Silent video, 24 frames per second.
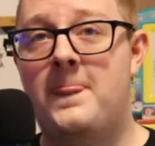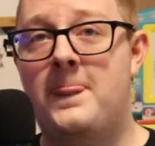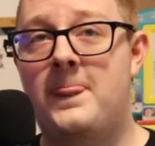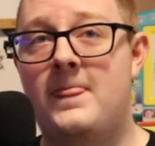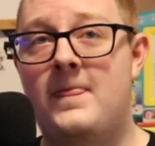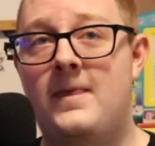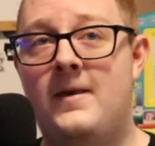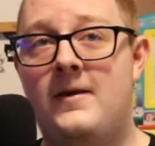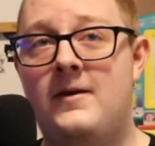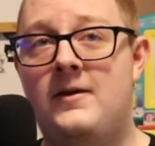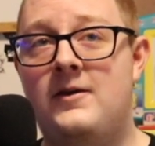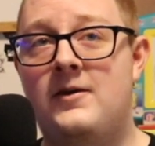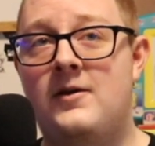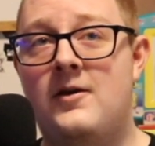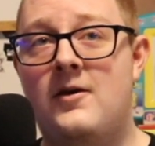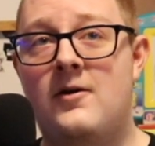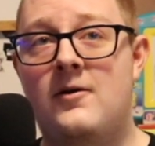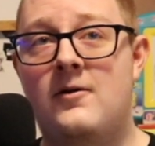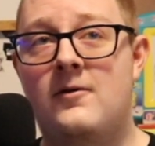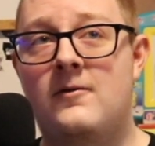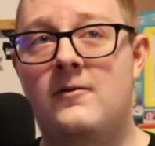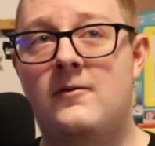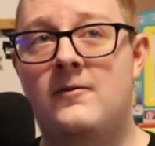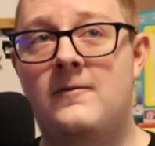I
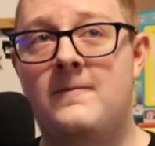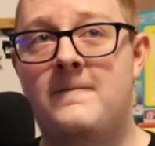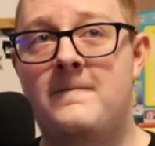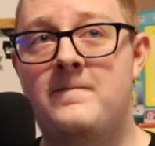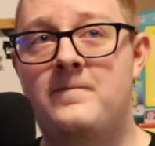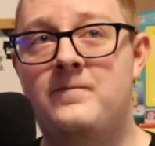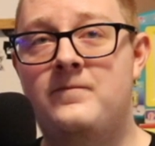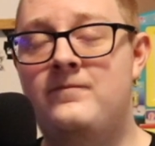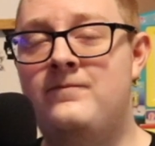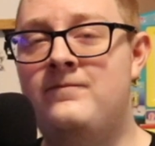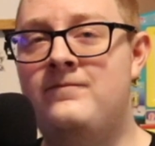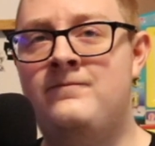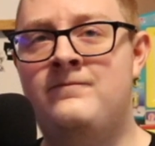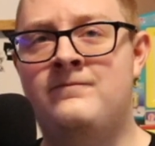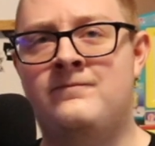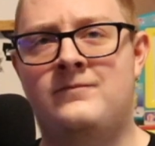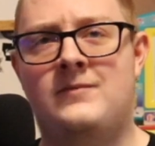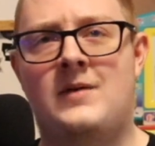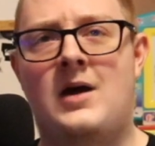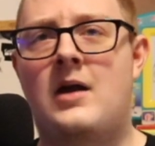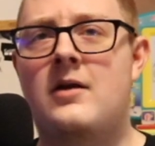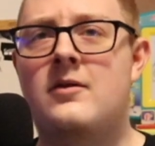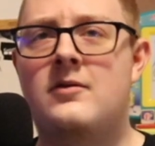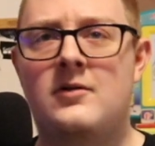
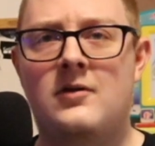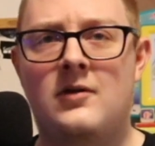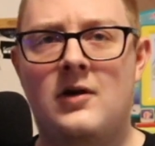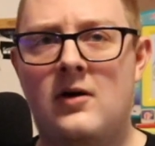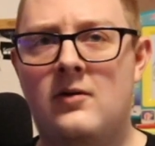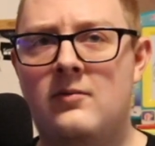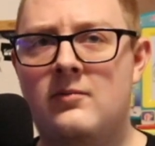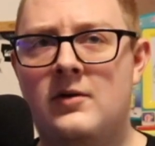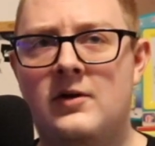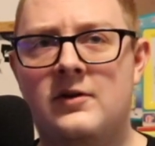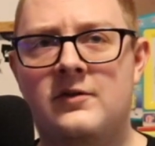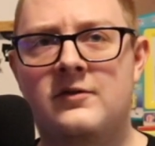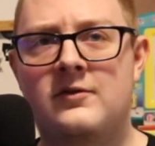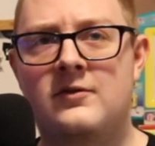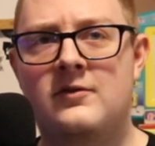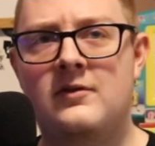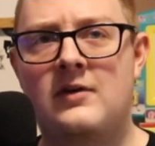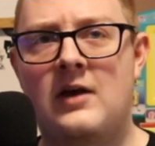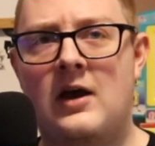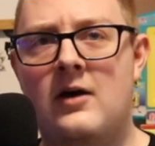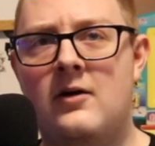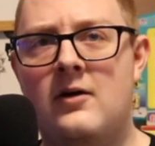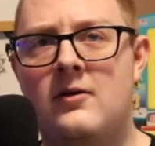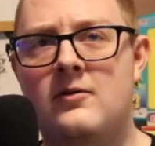don't know
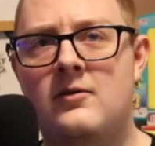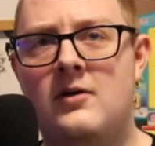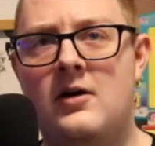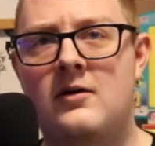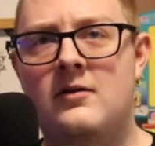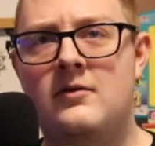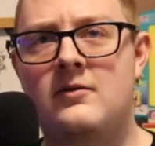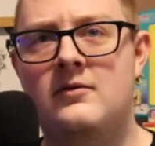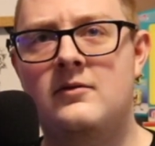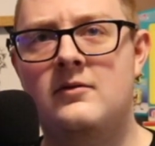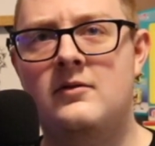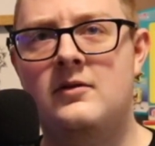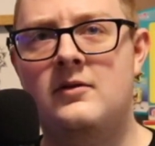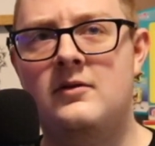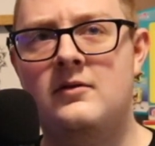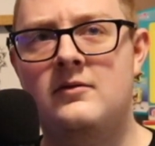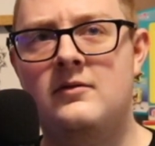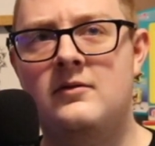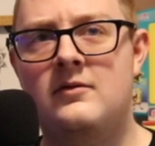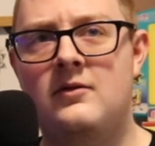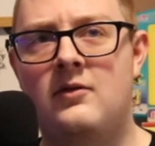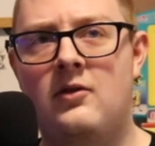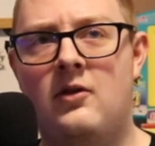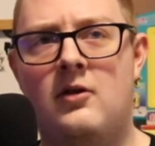how
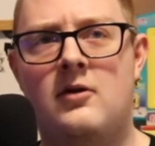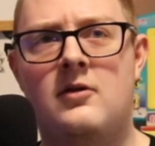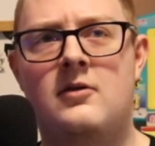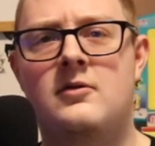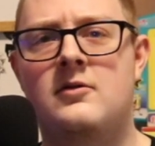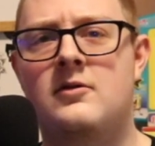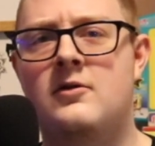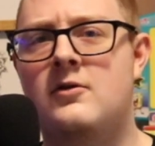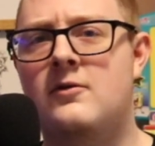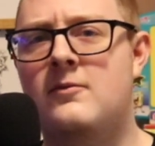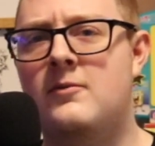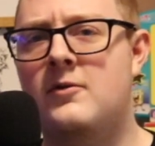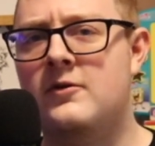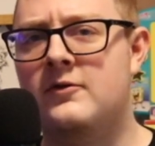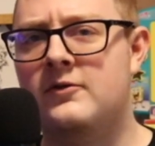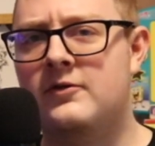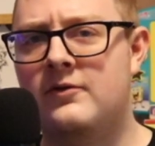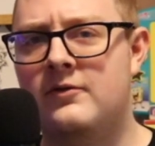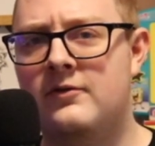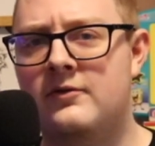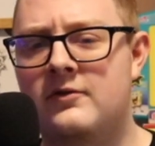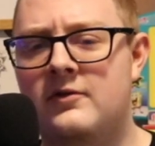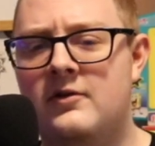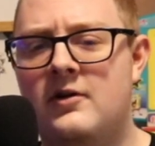long
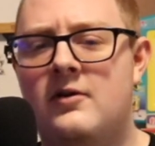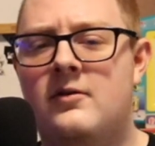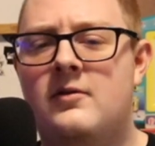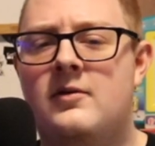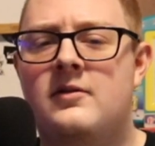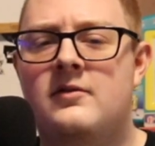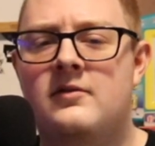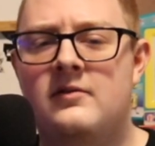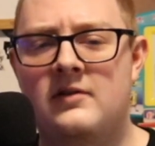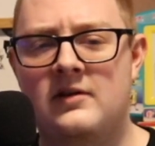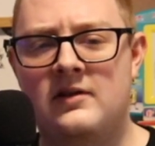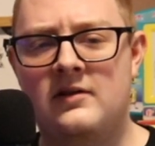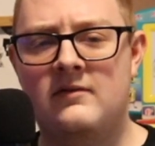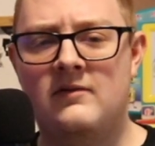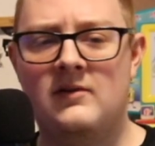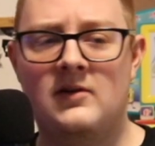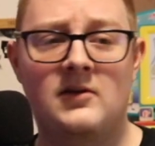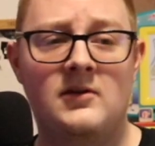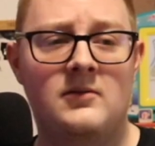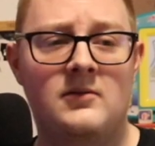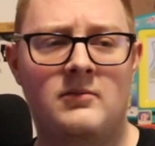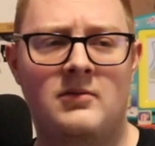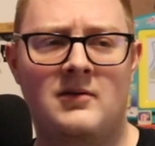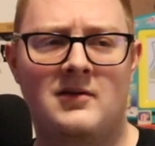commercials go on
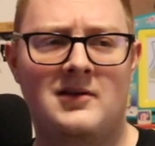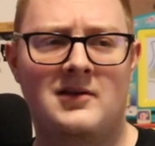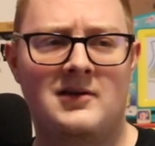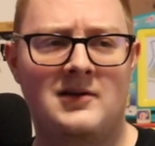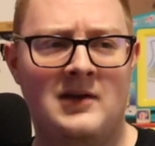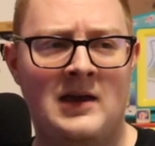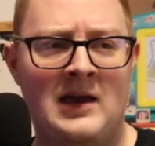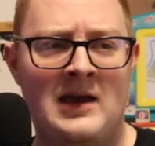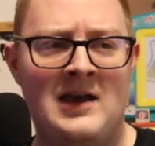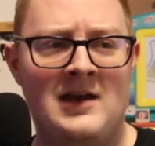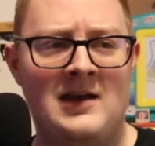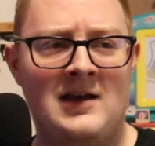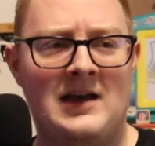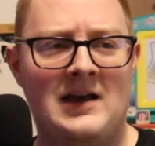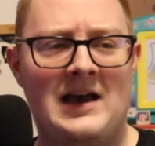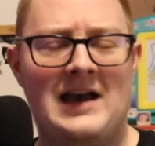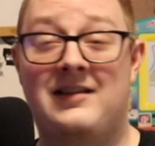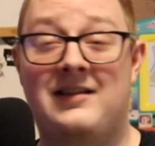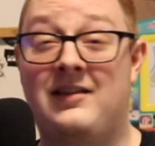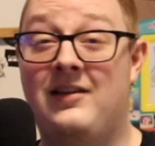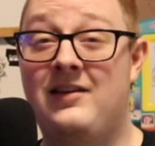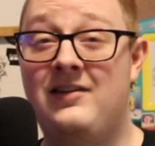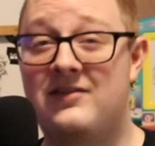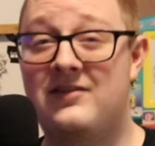TV, but at
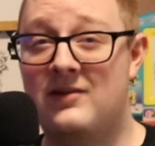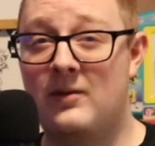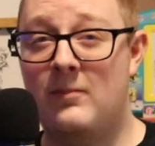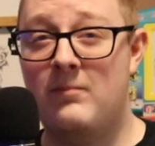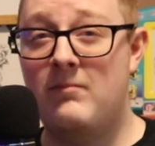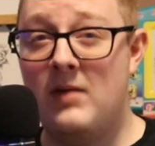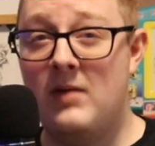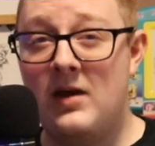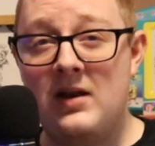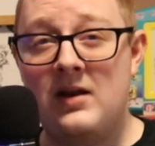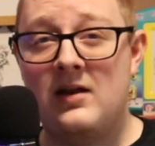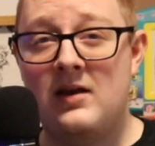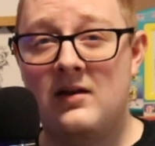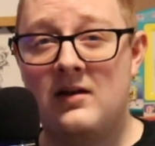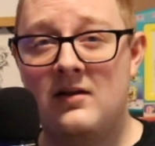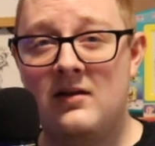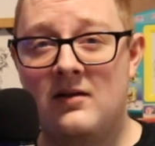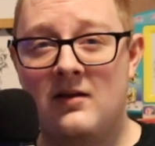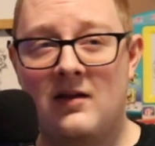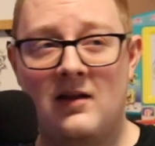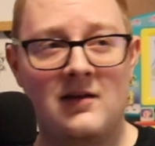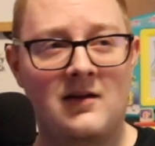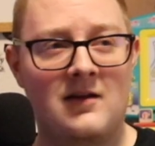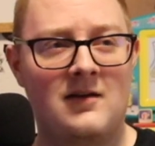least a minute.
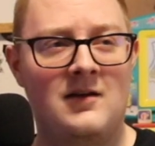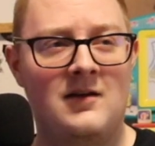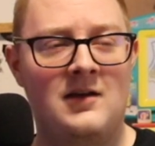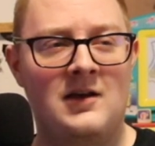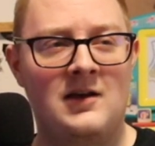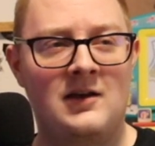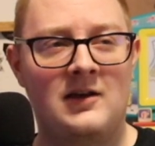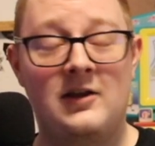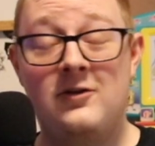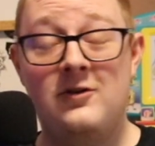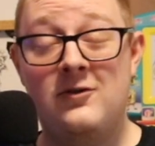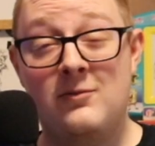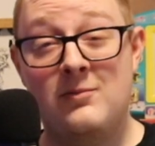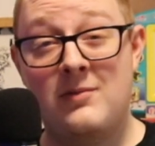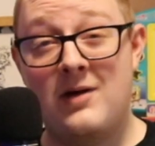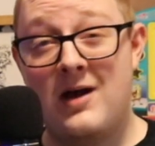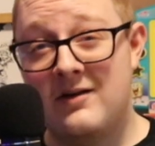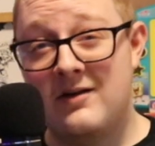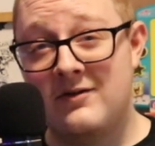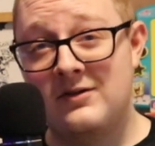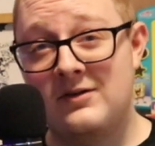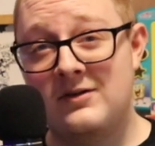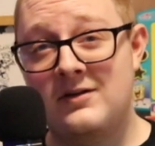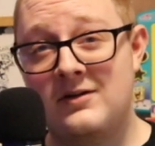Can you
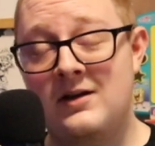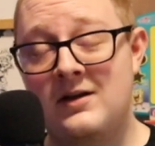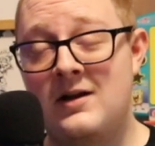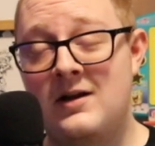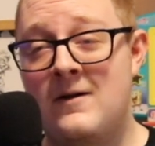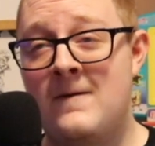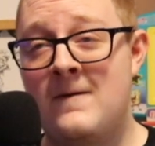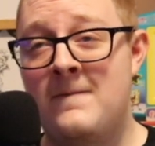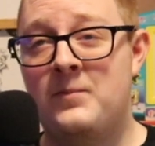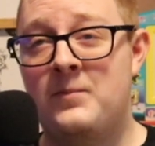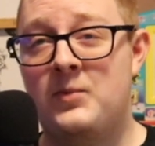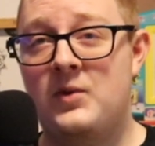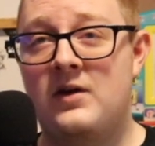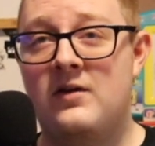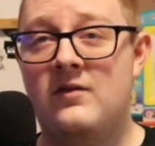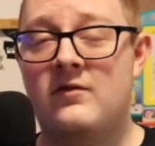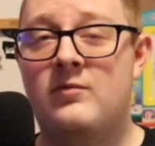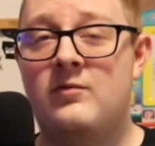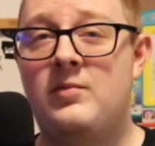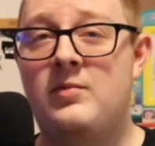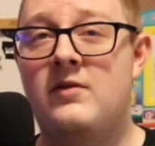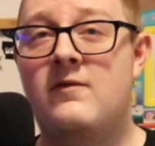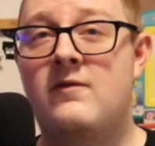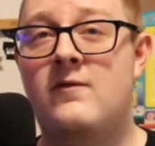imagine if
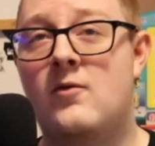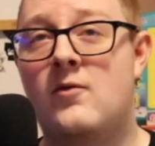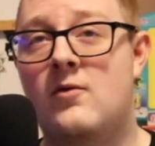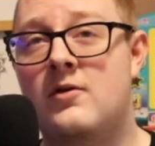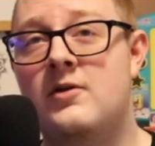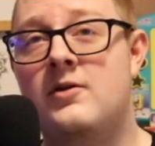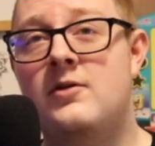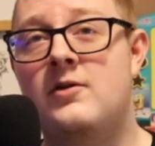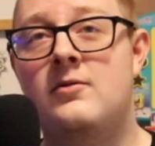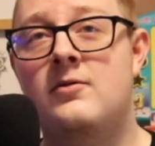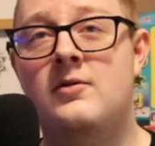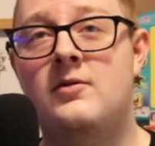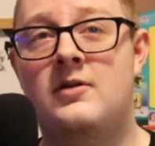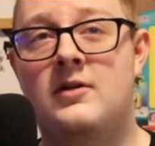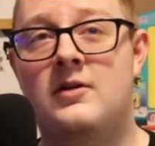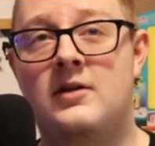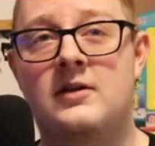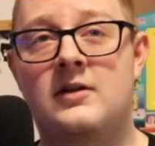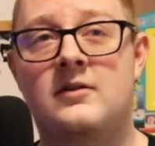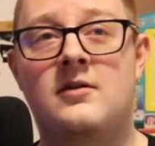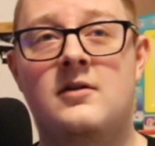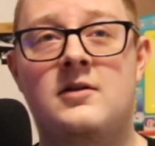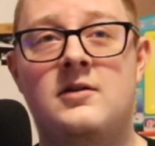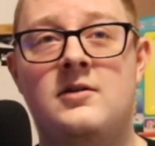before you
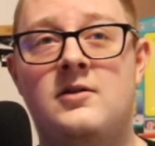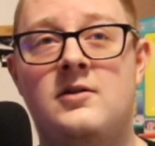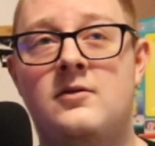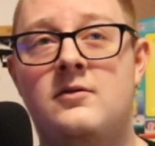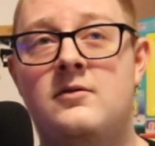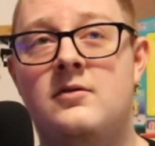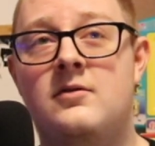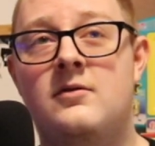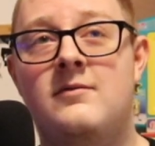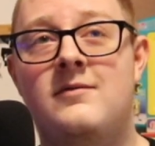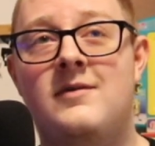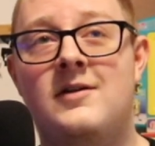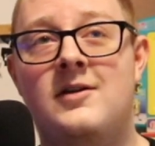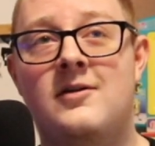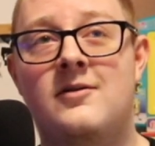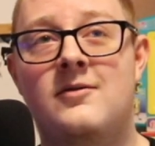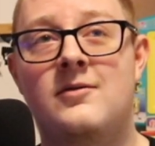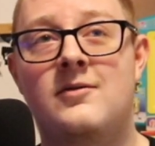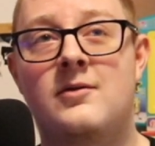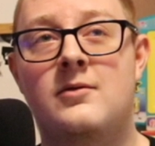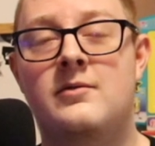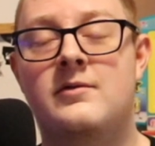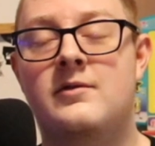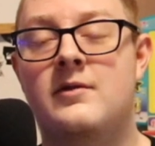clicked on a YouTube video
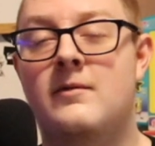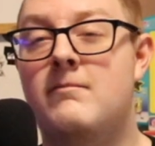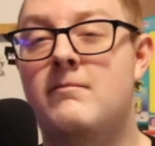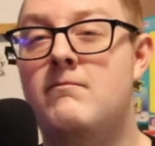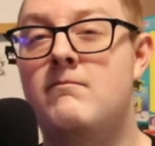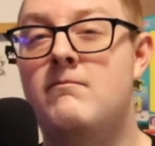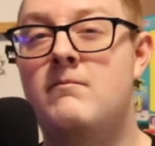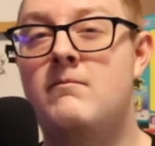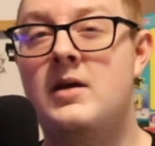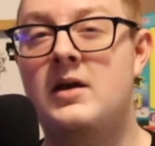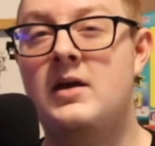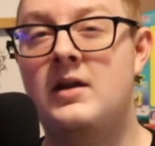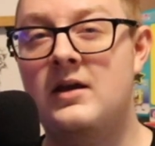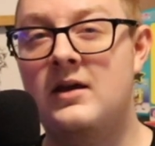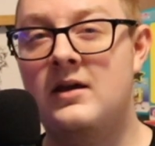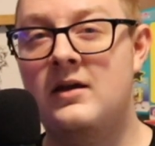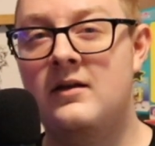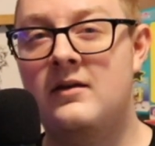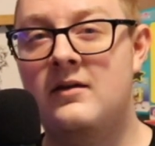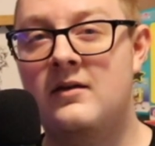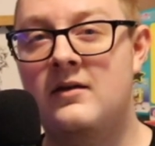there was a minute